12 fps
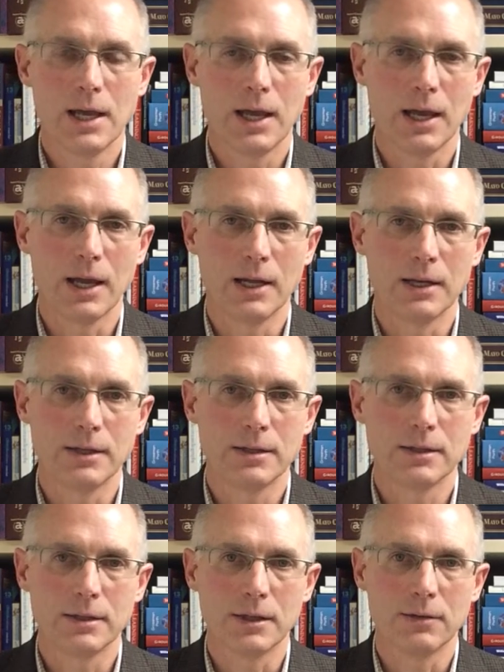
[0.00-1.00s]
And
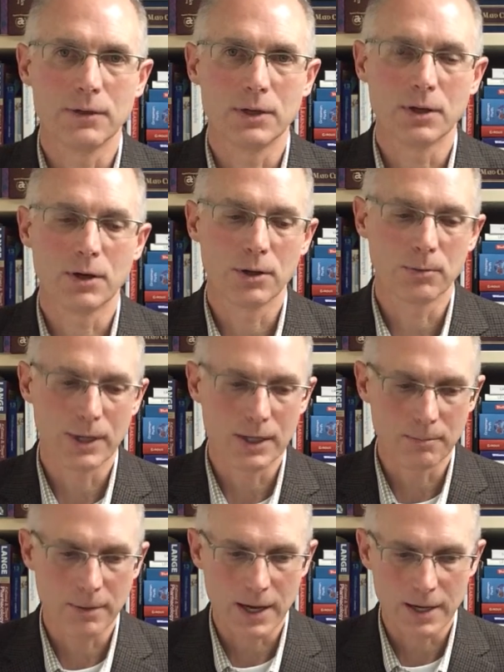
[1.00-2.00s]
if you look all the way to the
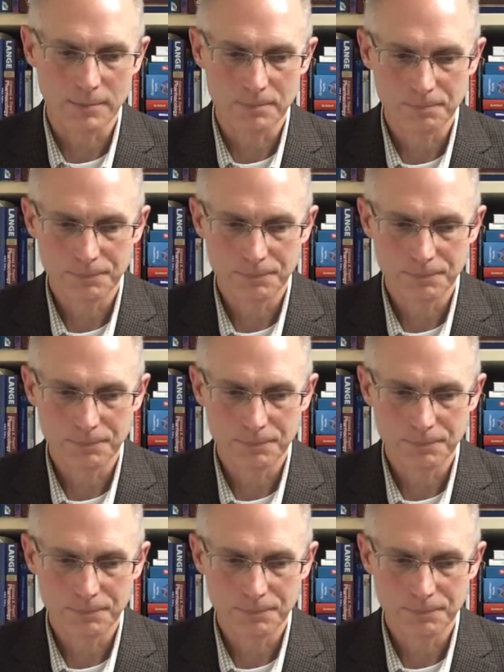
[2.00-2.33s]
bottom